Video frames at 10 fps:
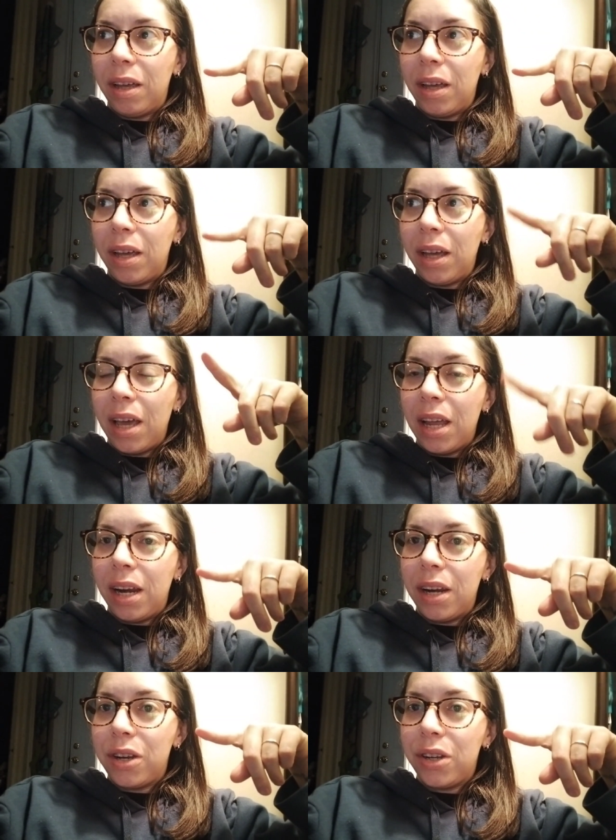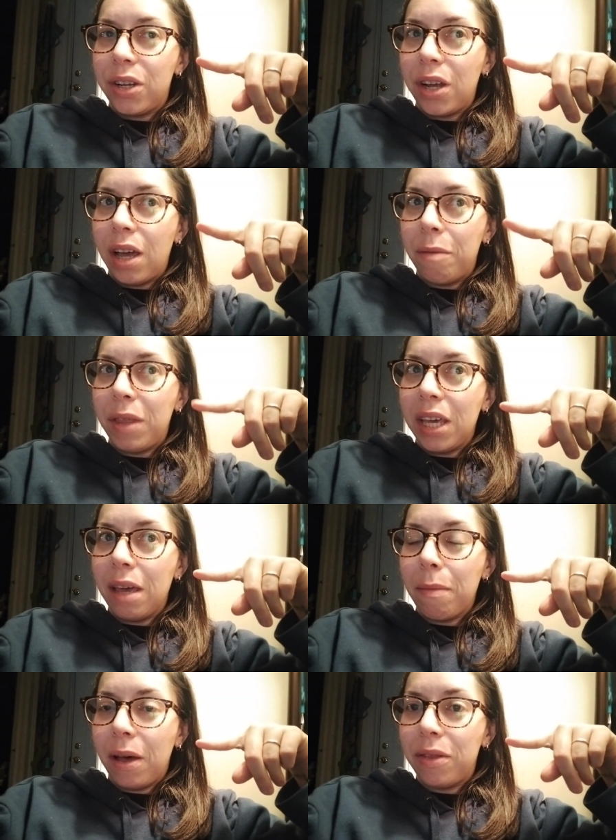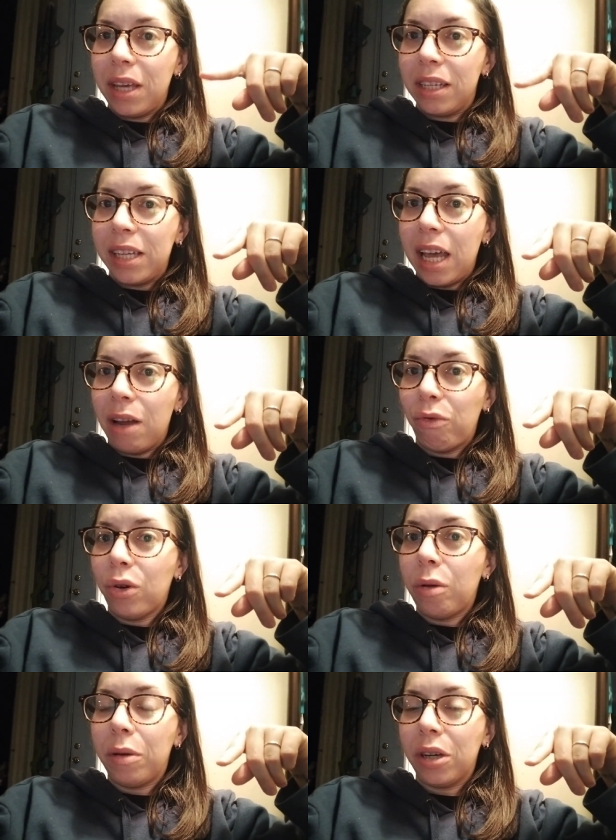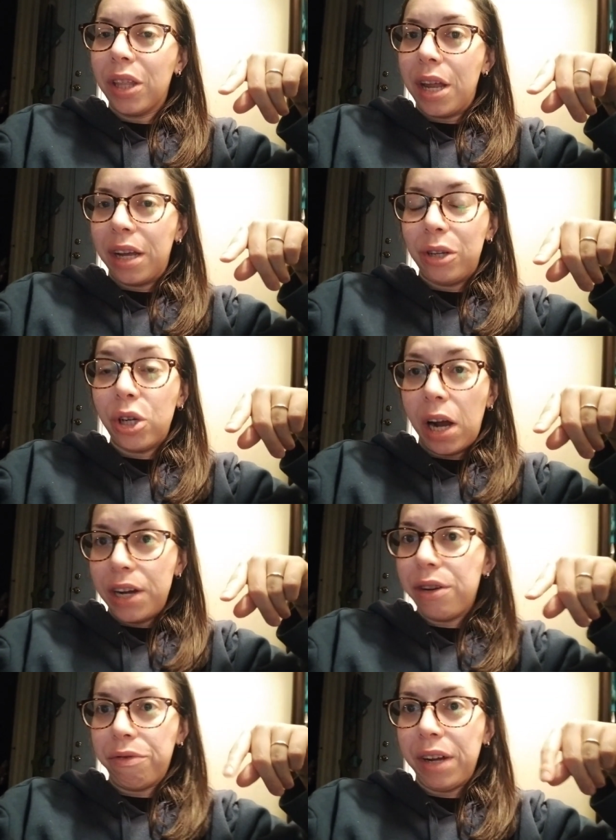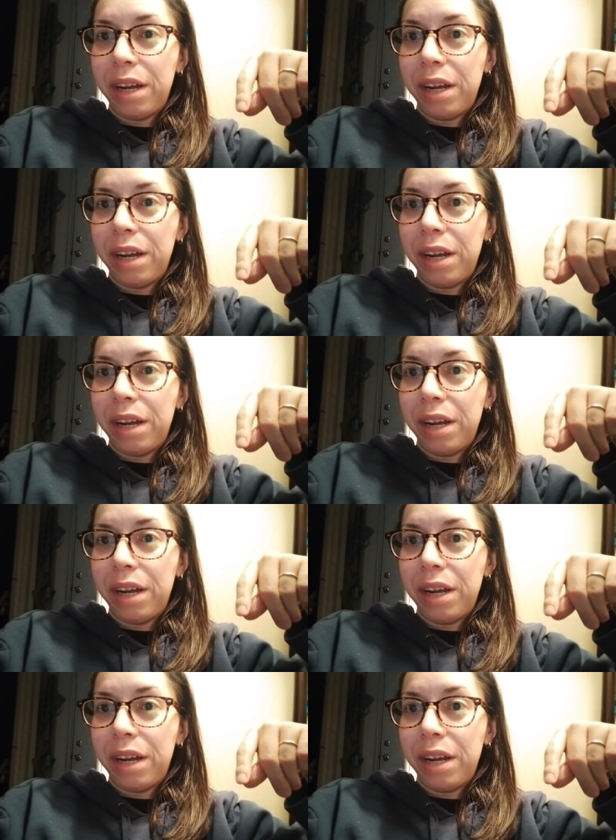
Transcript: and I'm thinking about this Ann Rule book that I tried to read